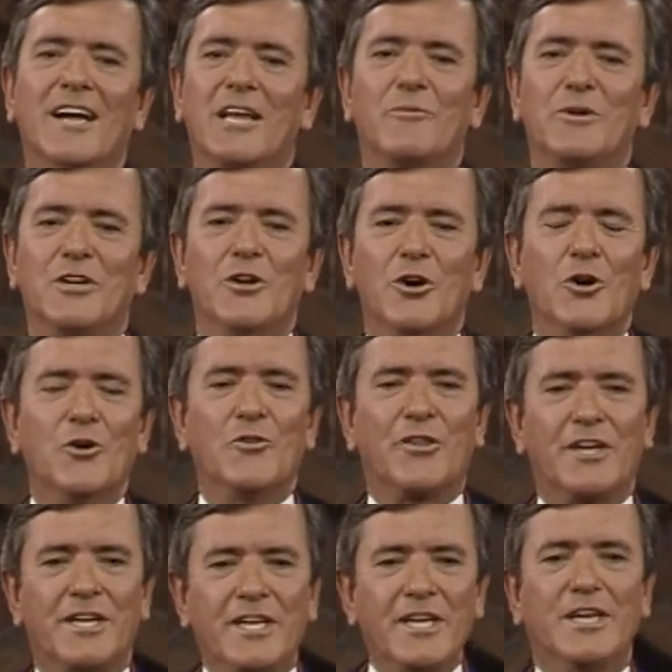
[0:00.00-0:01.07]
and we know
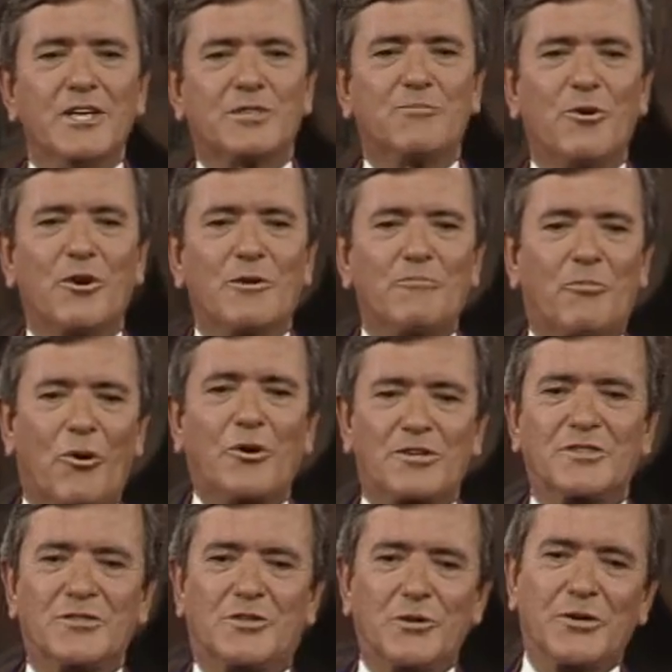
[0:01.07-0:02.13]
that He is more
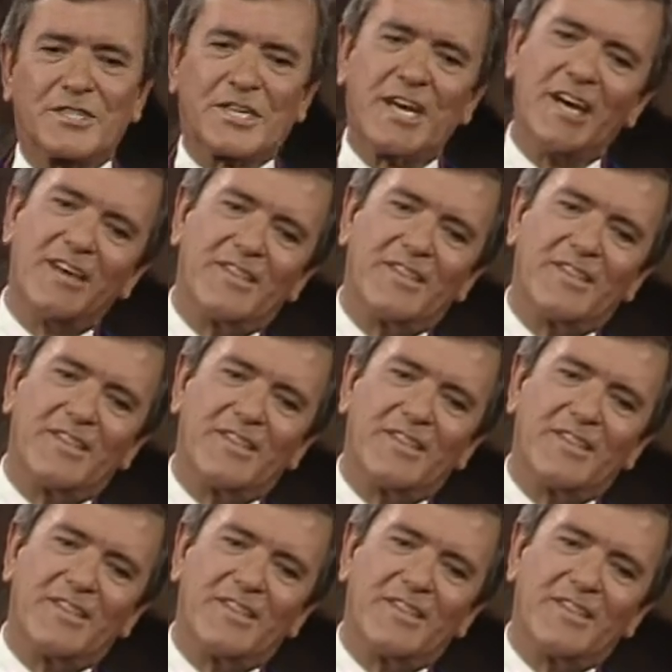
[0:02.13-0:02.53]
important to us